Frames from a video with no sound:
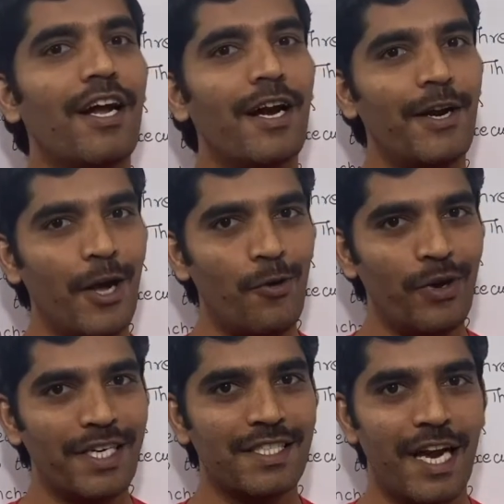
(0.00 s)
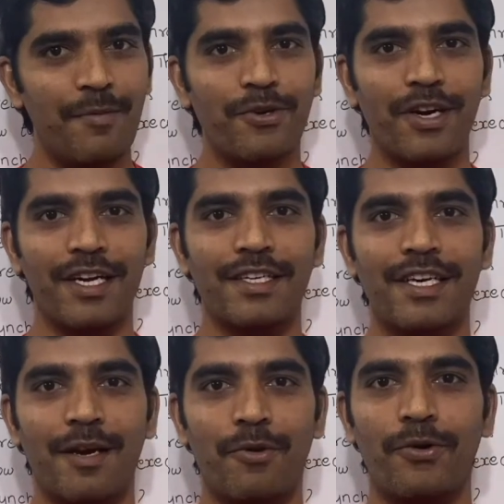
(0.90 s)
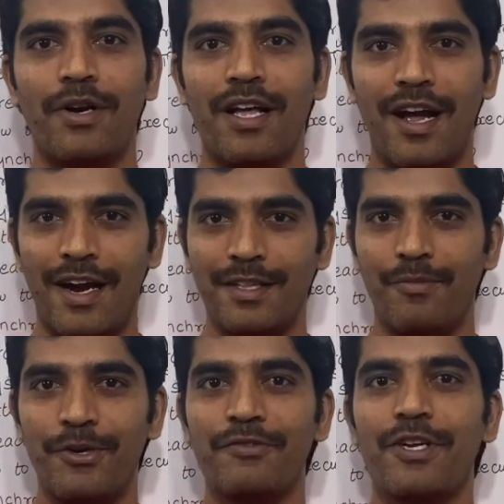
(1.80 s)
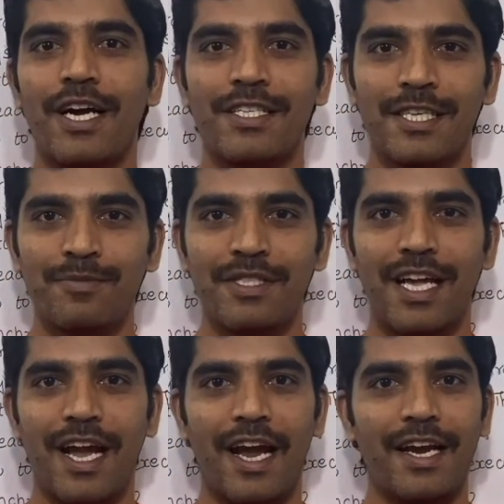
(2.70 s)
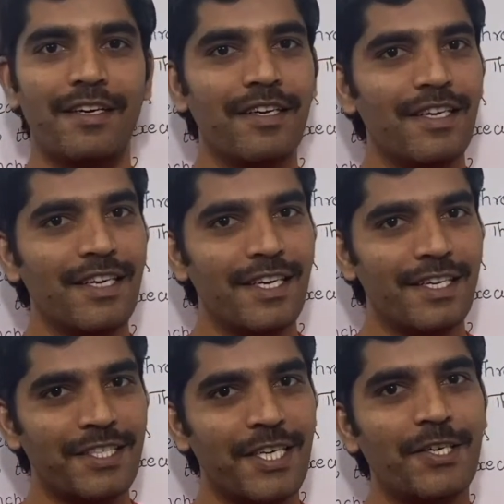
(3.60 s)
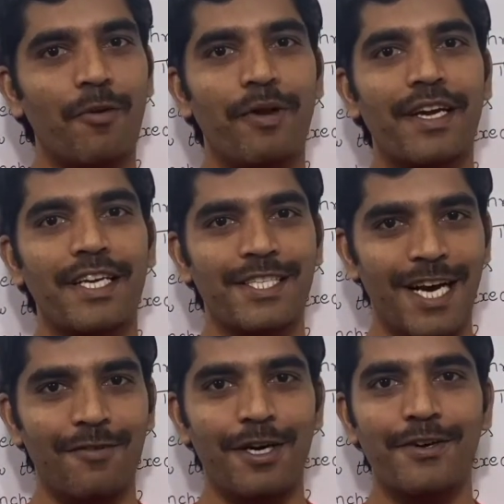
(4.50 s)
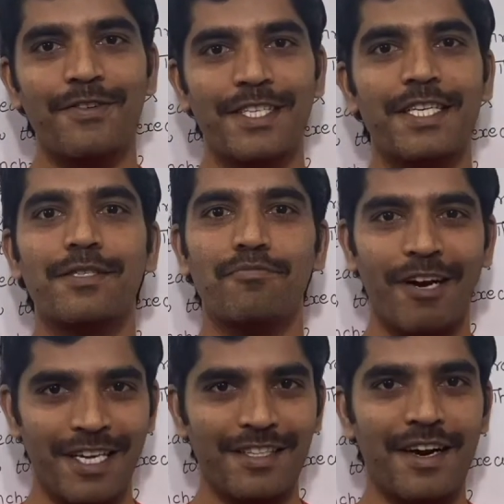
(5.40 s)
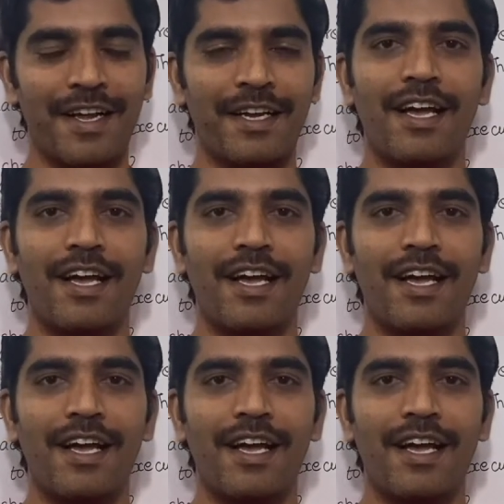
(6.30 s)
Now it's time to learn about another beautiful concepts and interesting topic in Java, which is multi-threading.